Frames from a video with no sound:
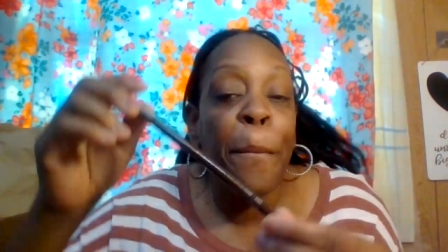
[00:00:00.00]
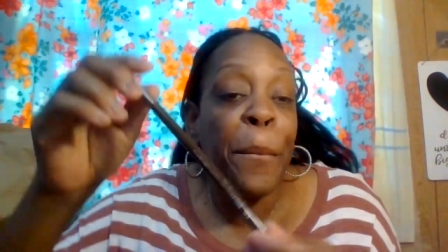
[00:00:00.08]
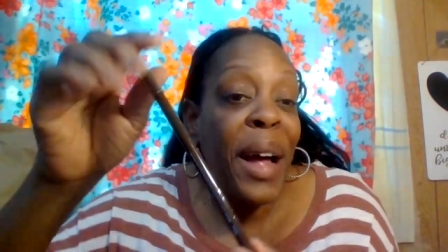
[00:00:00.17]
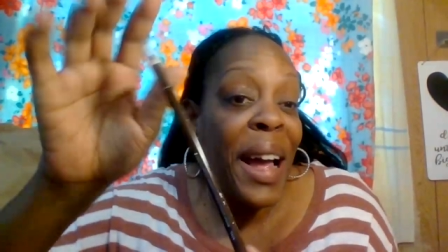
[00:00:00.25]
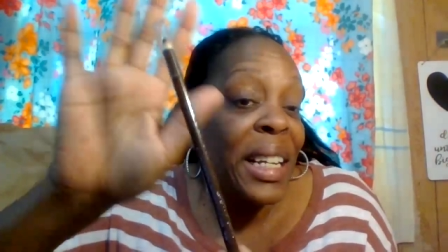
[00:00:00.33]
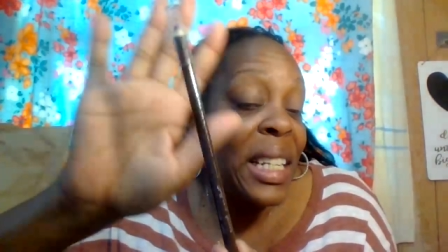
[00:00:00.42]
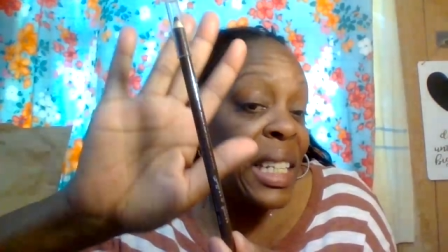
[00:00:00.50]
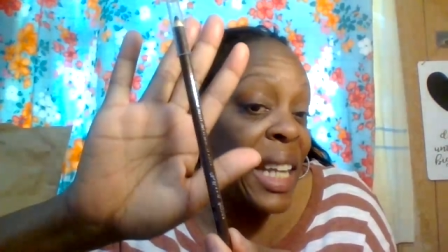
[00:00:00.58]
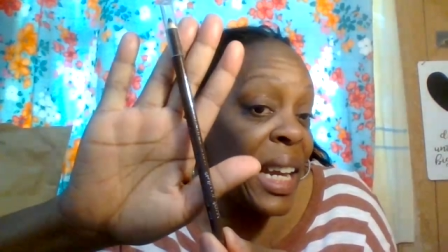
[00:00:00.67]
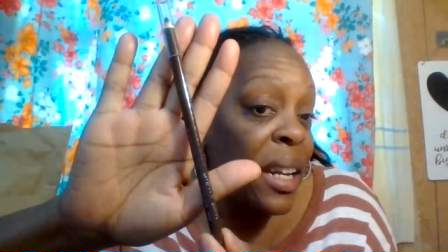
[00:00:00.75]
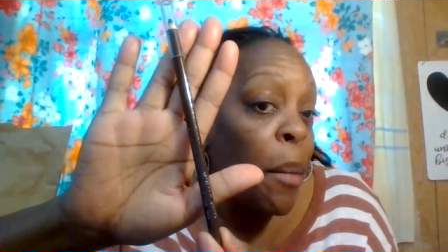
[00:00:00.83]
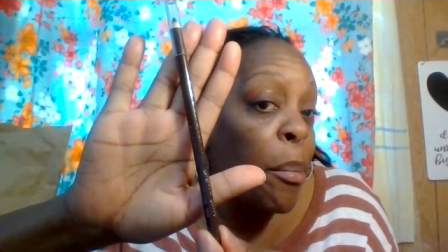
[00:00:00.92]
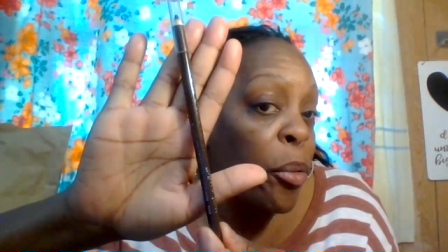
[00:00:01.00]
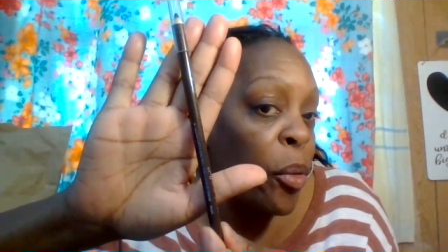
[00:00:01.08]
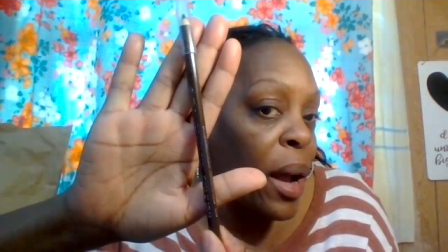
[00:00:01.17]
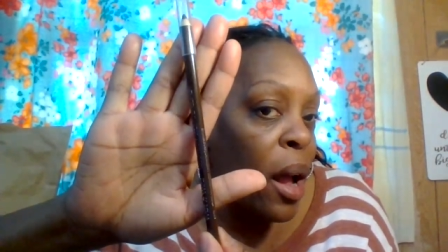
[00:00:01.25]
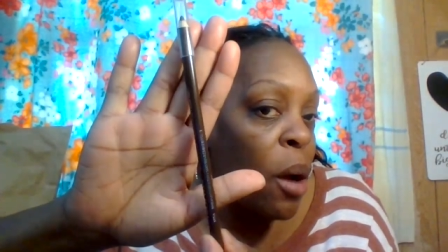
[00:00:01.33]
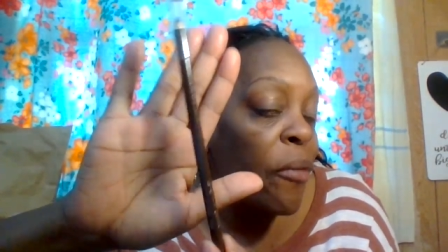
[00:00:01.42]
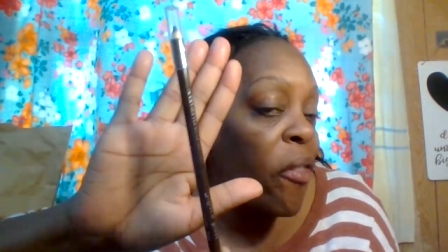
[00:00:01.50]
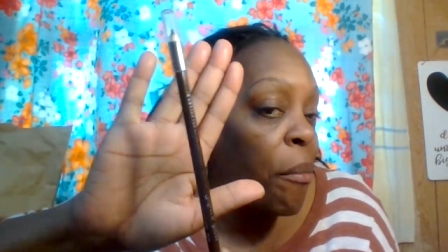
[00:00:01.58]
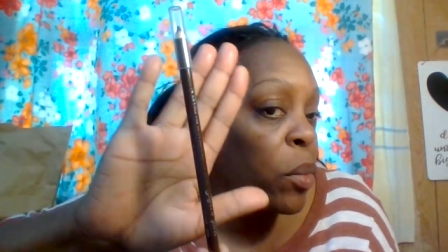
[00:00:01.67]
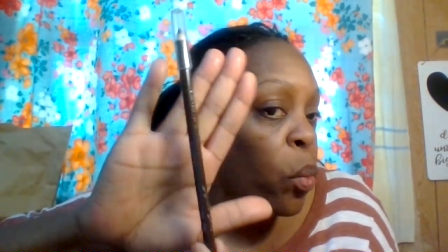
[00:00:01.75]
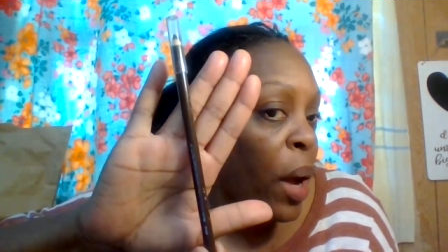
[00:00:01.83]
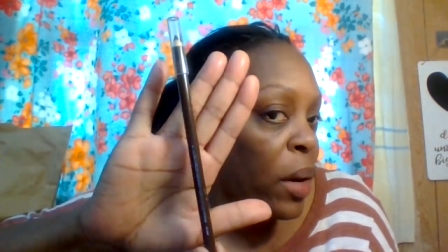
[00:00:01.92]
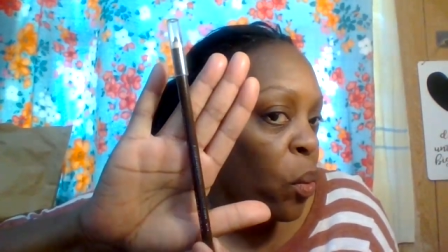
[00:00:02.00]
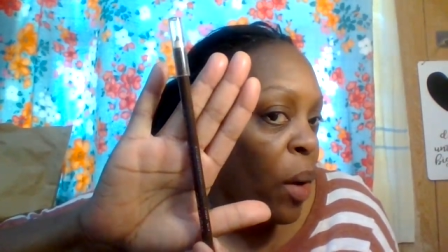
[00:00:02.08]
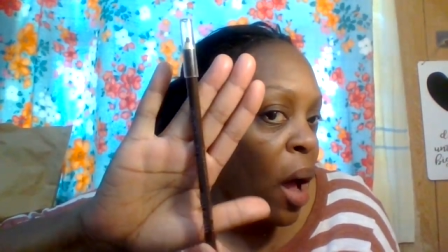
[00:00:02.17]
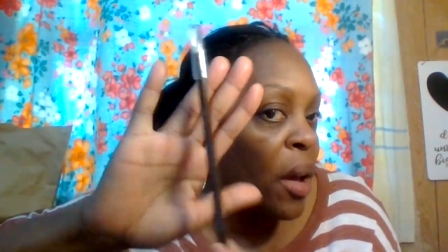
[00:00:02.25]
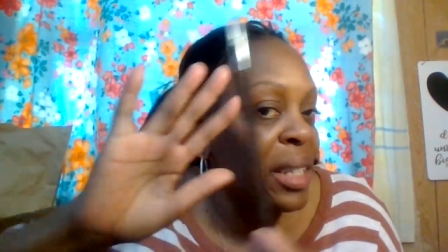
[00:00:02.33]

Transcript: by Sina Brown from Wet and Wild.